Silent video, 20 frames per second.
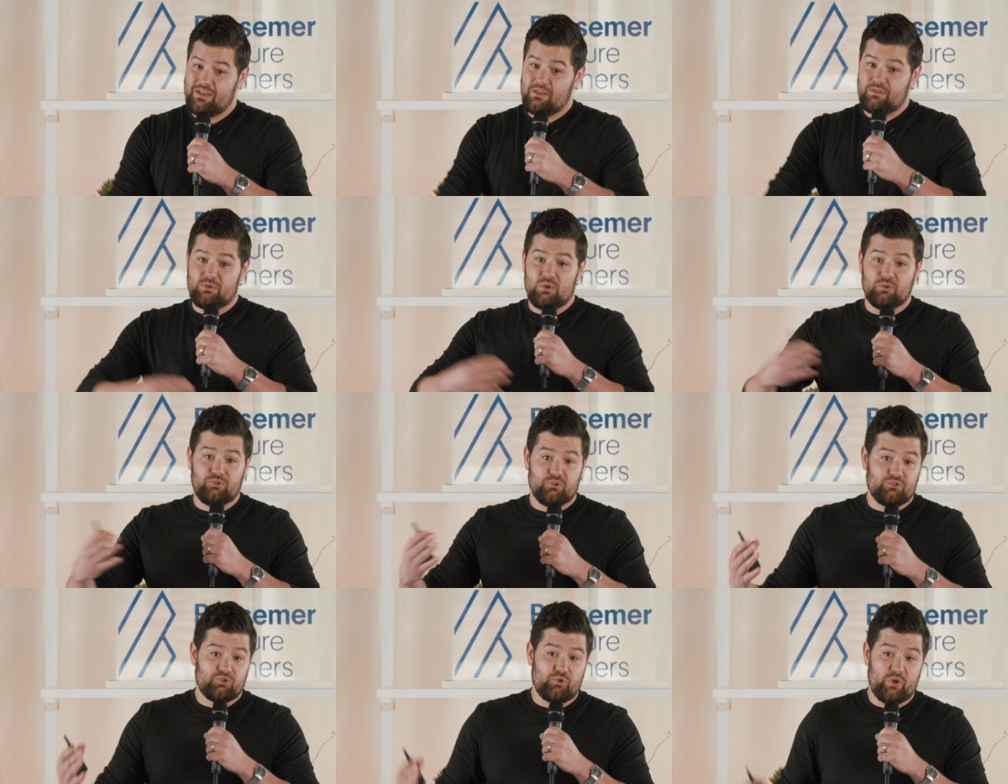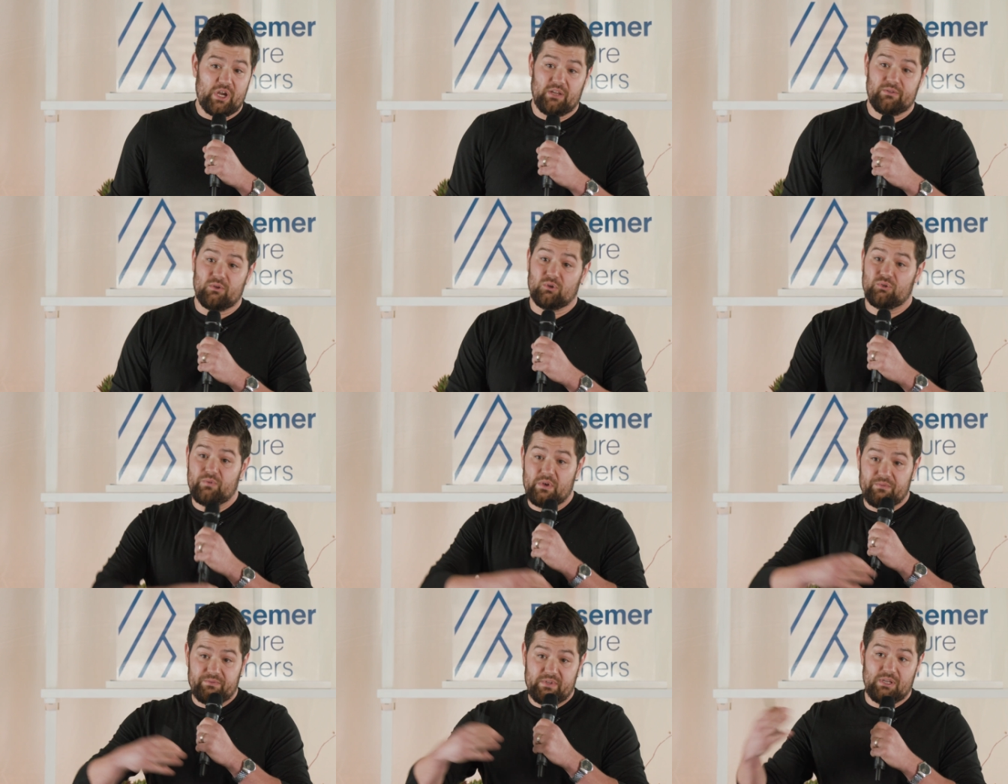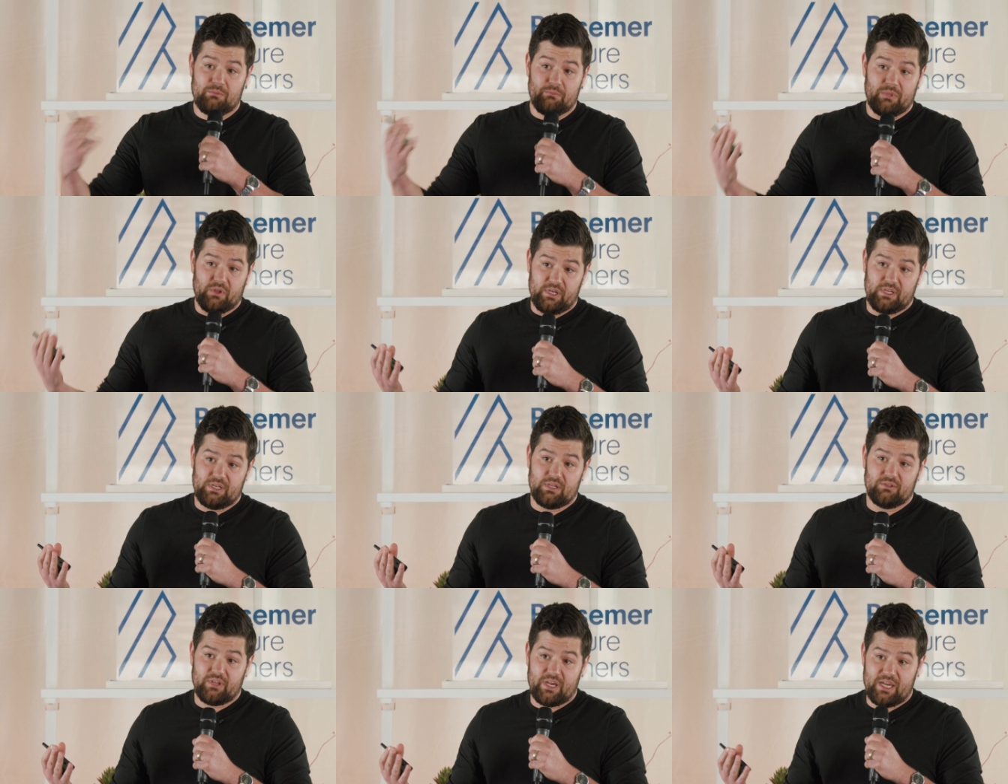users creating those 15
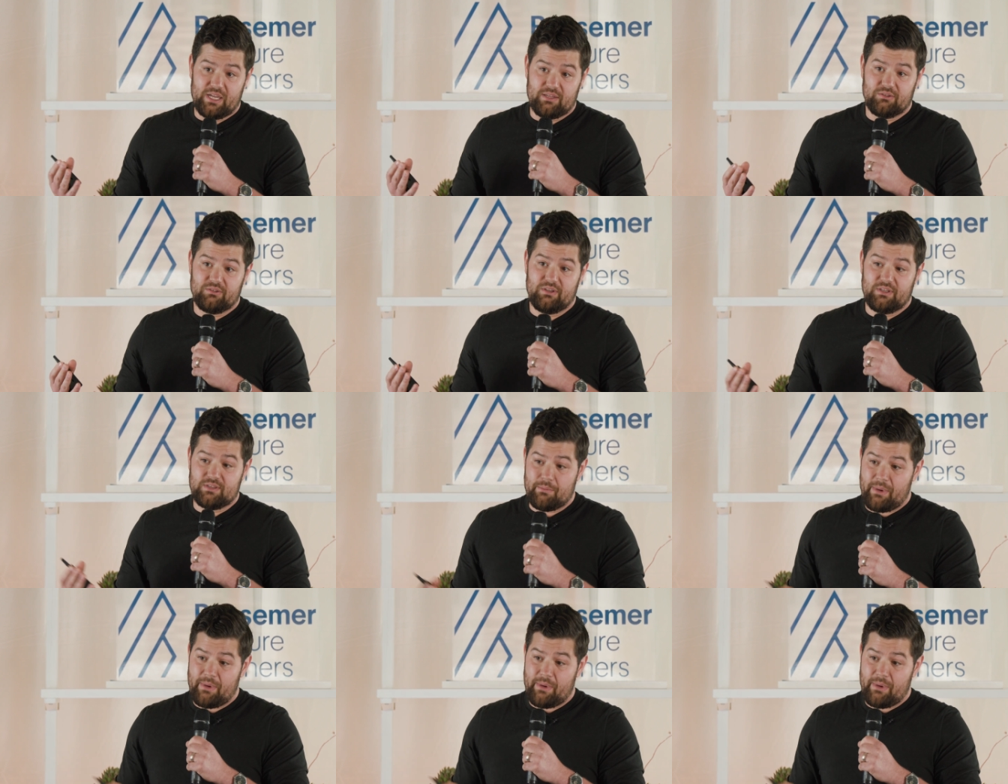billion designs in the